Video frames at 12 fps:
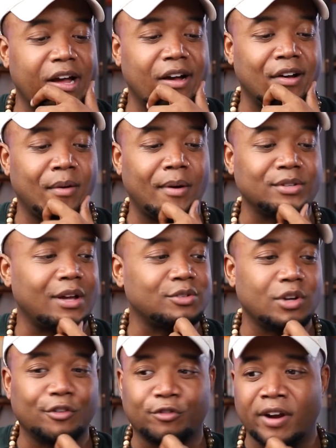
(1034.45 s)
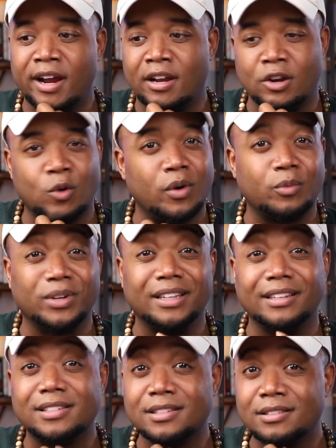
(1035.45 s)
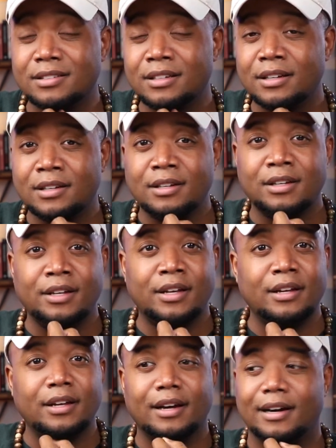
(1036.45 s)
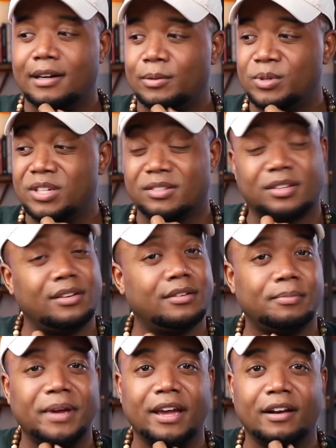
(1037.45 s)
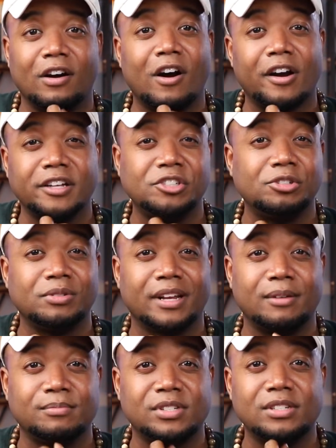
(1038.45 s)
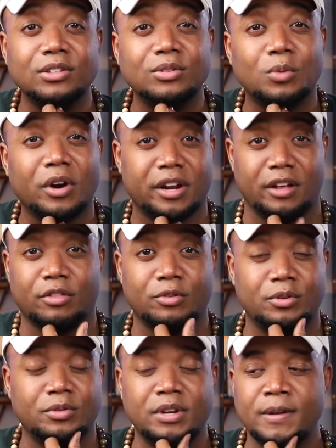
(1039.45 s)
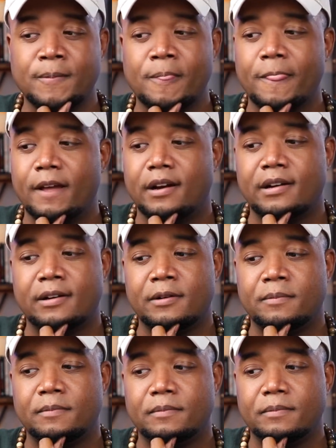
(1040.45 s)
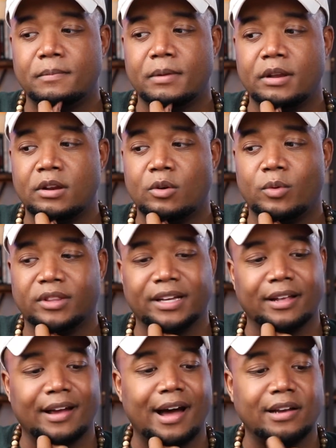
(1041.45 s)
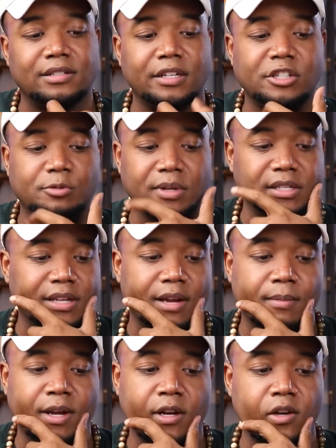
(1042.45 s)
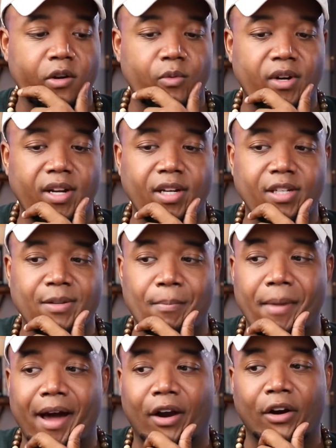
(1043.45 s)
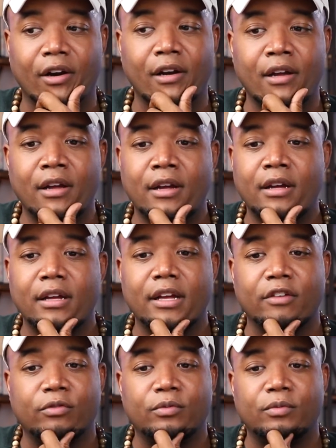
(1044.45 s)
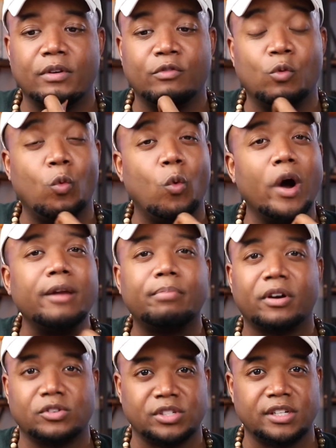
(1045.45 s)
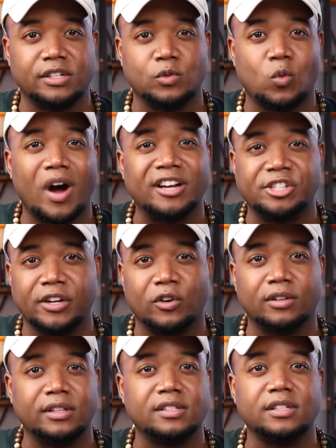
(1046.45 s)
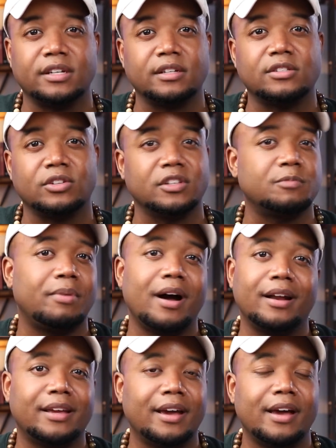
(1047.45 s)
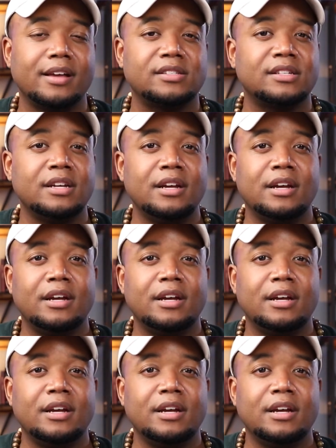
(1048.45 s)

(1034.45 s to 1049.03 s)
I was also afraid no one would listen. Which is, man, a heart issue that I'm still working through. And, you know, one thing that God is teaching me is like, man, you know what? It doesn't matter if one person is watching or listening to this podcast.